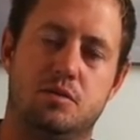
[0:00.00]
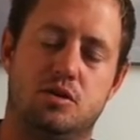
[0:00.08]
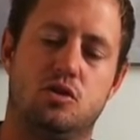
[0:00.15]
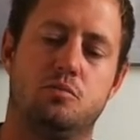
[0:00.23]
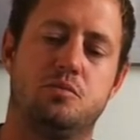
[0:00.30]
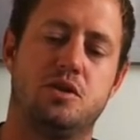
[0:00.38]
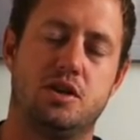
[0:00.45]
the
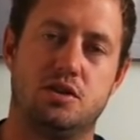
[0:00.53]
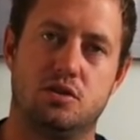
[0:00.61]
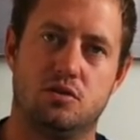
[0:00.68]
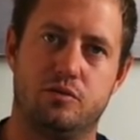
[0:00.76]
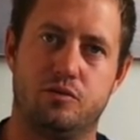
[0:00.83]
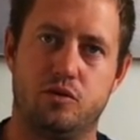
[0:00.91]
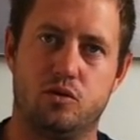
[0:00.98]
top section
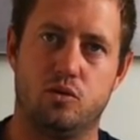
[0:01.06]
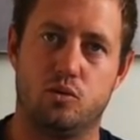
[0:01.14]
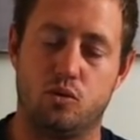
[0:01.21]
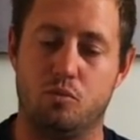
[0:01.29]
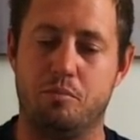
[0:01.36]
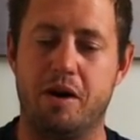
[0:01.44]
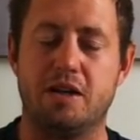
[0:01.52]
of your, or
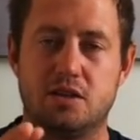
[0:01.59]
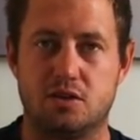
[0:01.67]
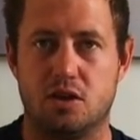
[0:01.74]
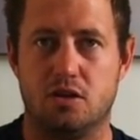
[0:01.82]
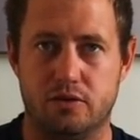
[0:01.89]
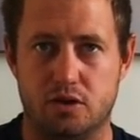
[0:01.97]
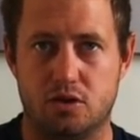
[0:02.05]
your bait is
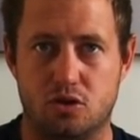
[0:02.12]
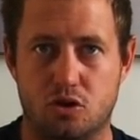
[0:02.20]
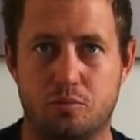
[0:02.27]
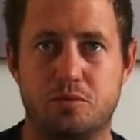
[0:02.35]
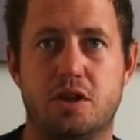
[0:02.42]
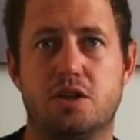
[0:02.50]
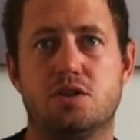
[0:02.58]
over the
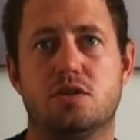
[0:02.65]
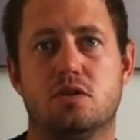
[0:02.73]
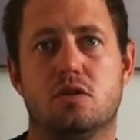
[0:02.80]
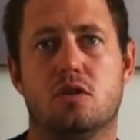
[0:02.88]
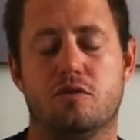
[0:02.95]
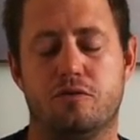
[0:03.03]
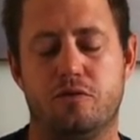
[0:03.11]
top section
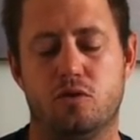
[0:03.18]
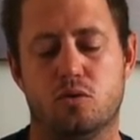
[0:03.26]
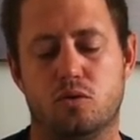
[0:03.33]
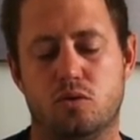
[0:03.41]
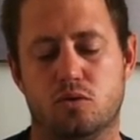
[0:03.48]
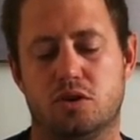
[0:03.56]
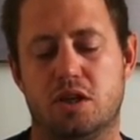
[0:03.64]
of
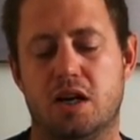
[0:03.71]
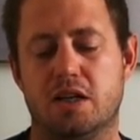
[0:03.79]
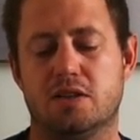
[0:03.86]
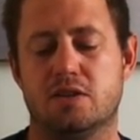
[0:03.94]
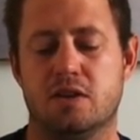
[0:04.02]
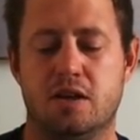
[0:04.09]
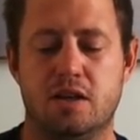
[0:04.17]
your, your
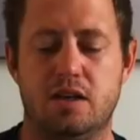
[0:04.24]
trace,